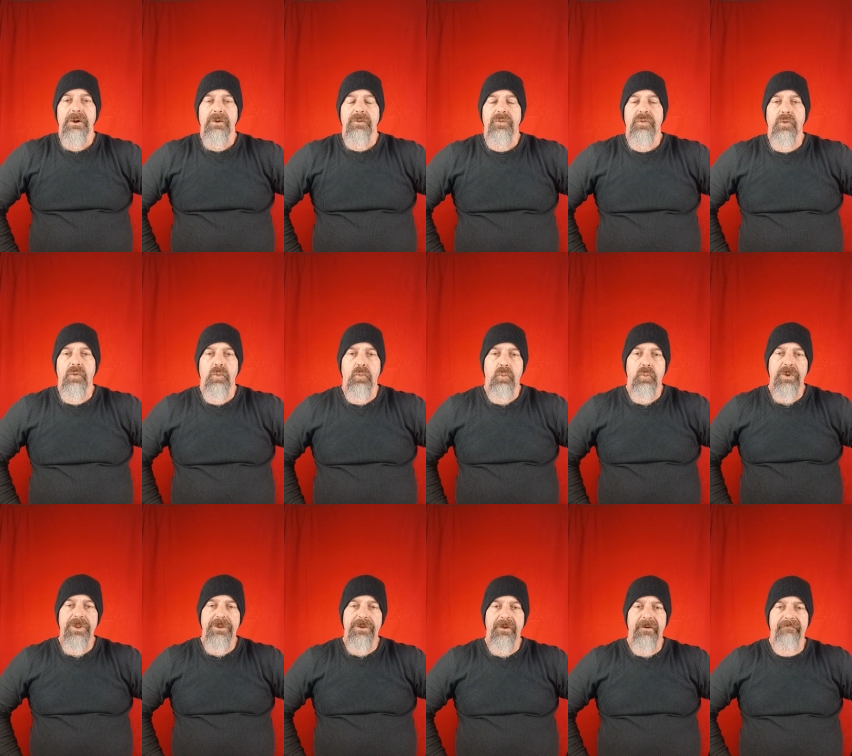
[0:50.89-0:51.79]
So
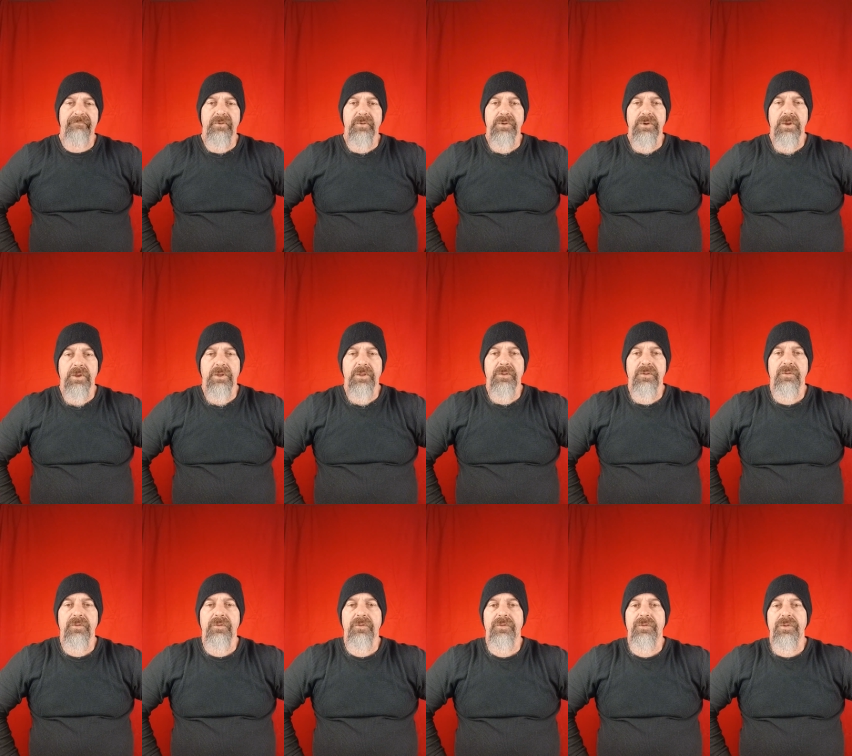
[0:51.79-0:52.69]
we covered
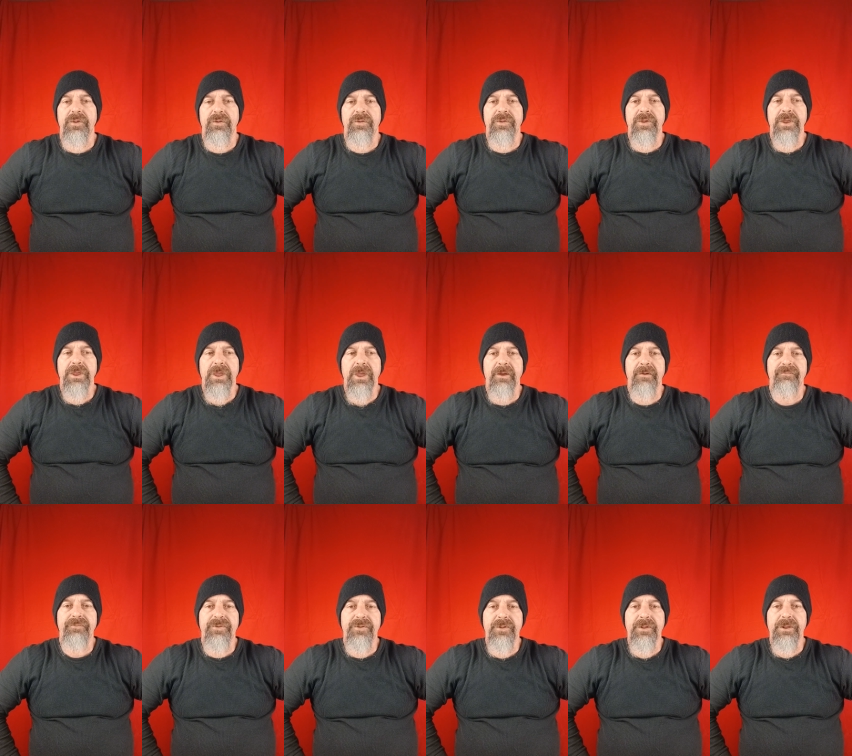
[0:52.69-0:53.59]

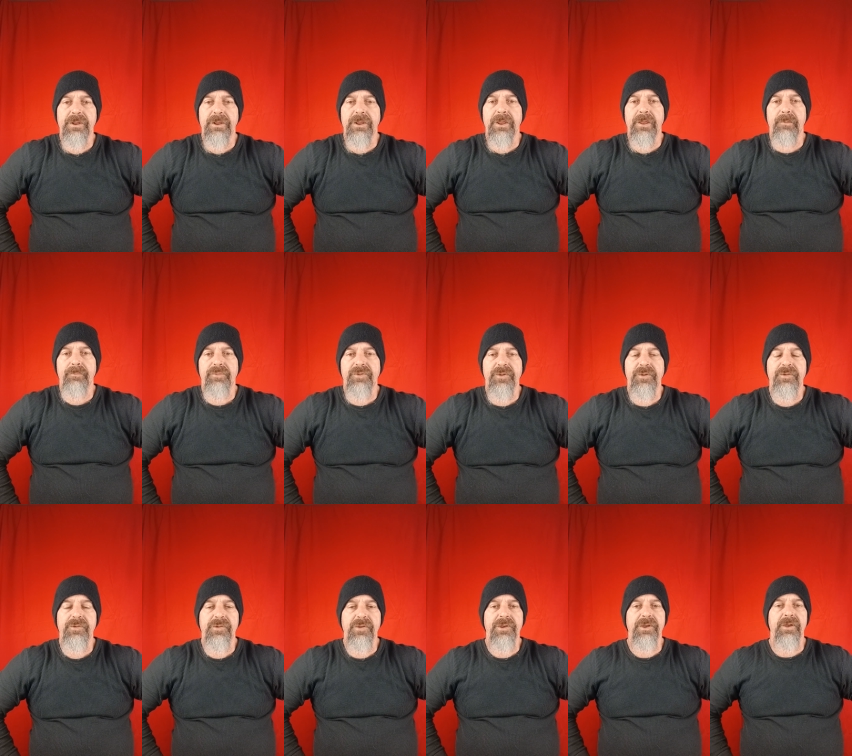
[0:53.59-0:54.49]
CCFs,
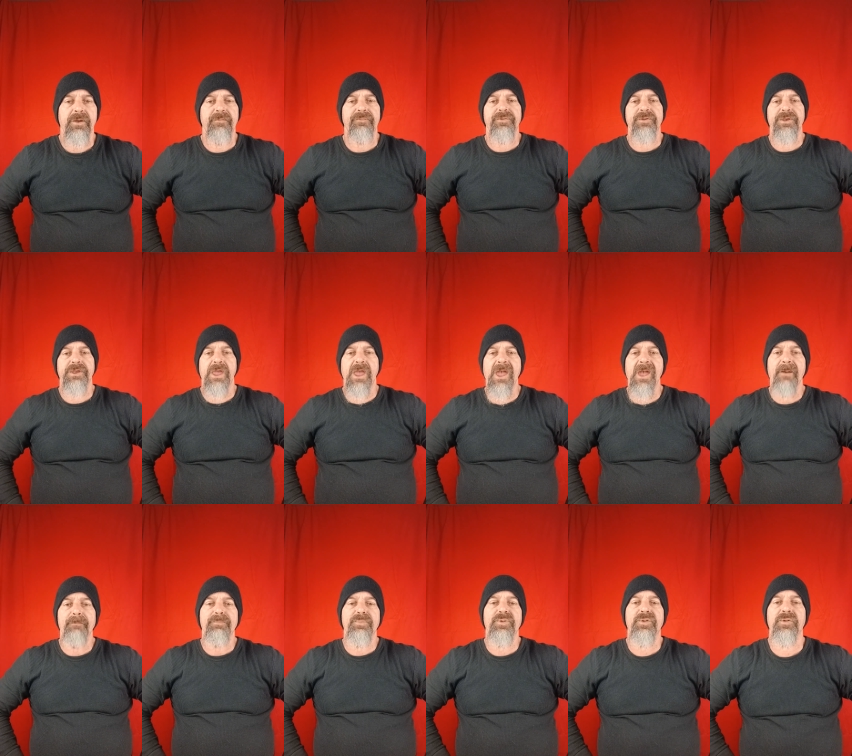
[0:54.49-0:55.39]
MCCFs,
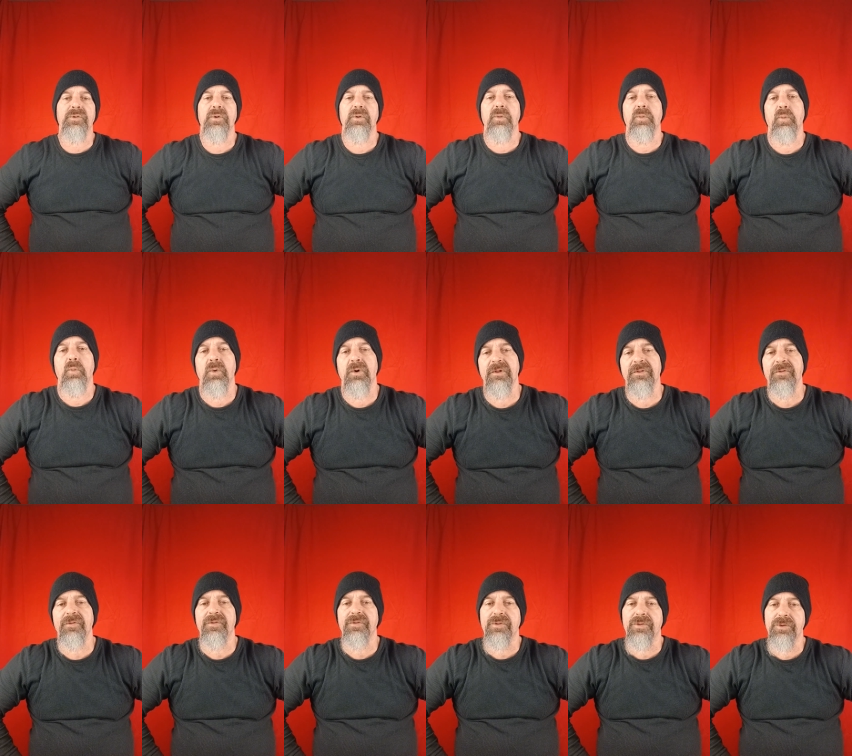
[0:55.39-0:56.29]
camps,
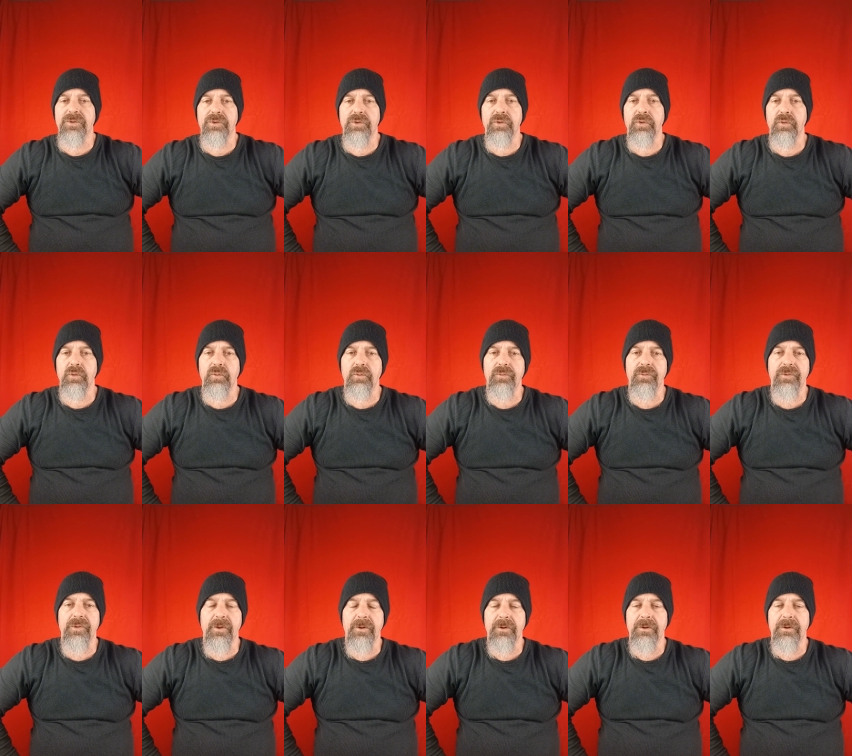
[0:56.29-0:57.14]
ones, twos,